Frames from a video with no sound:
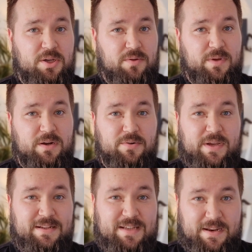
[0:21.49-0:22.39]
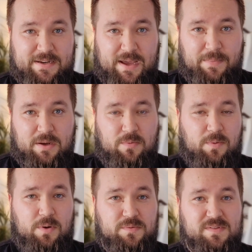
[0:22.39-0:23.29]
you can create dynamic
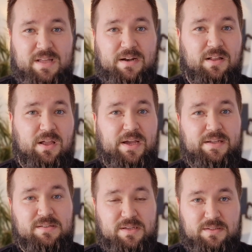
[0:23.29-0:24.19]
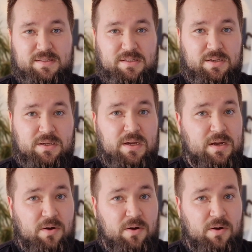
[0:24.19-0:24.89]
quotes that clients can see